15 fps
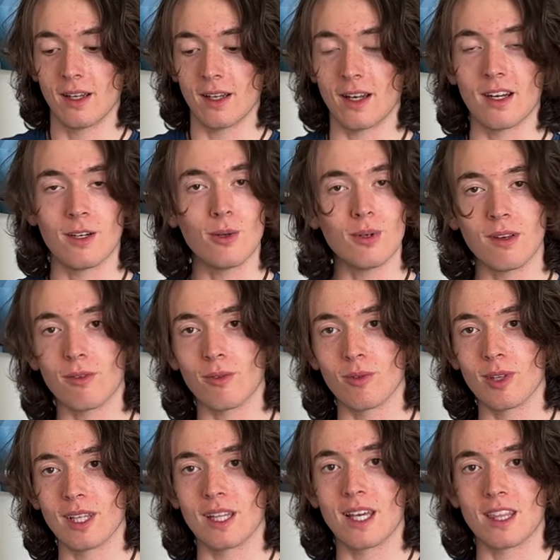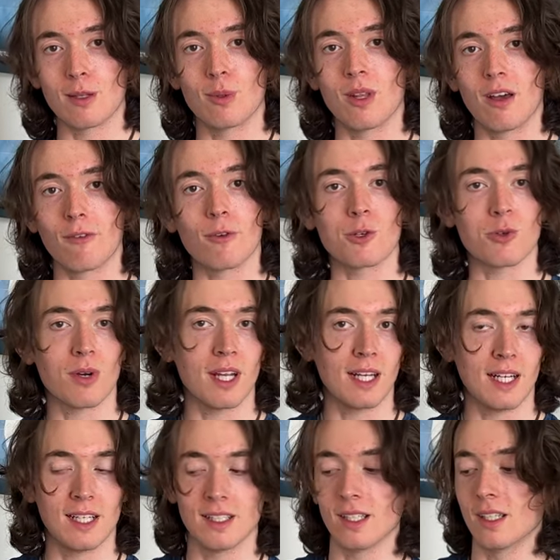And I don't even really like them a lot for
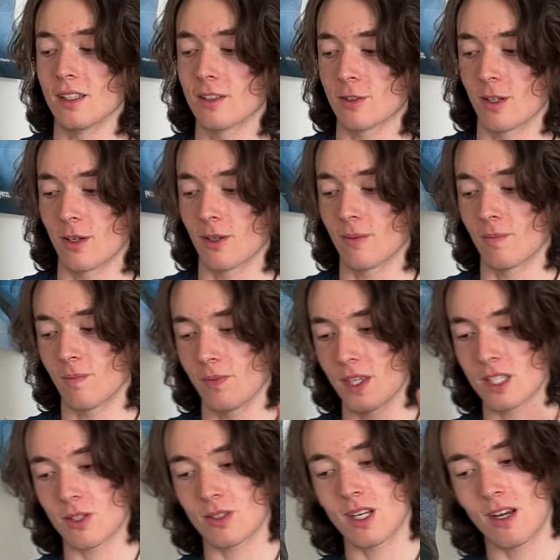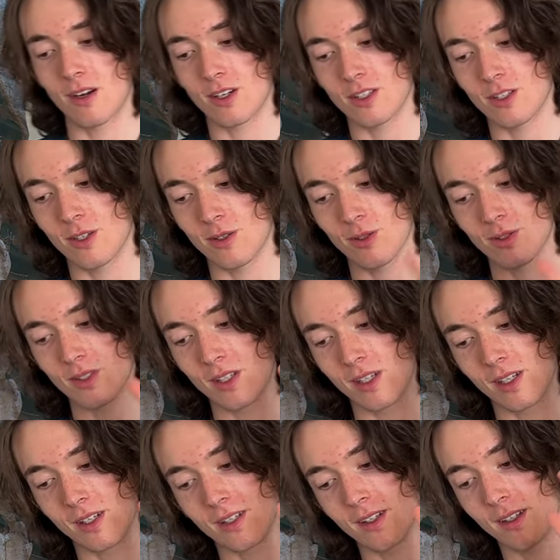training. So these Tarek shoes,
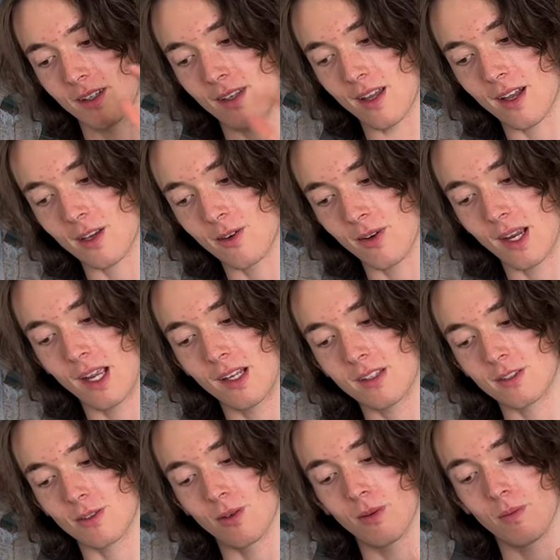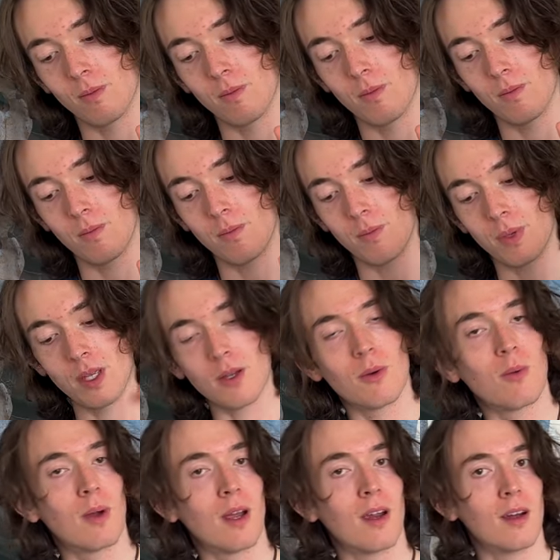not great. So be
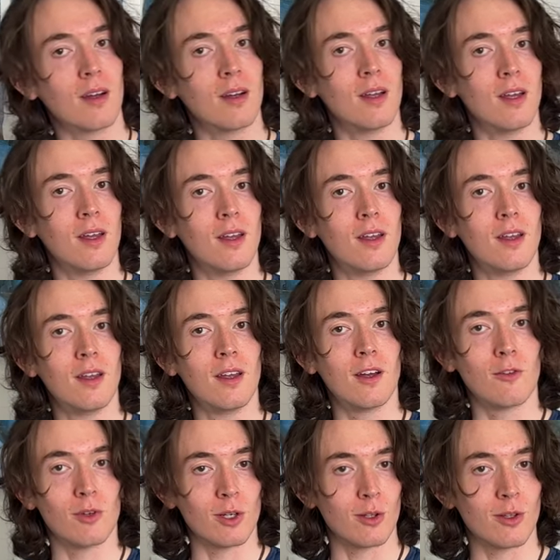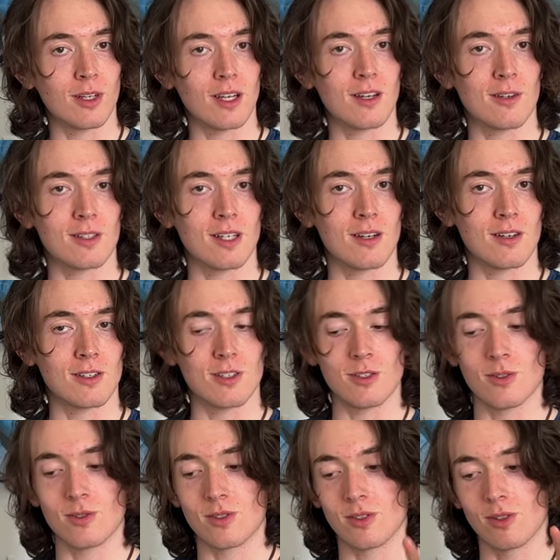aware of when you look at Arc'teryx
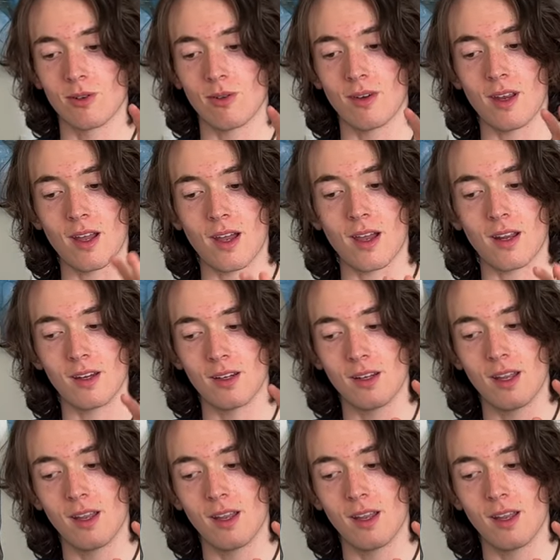shoes. They're not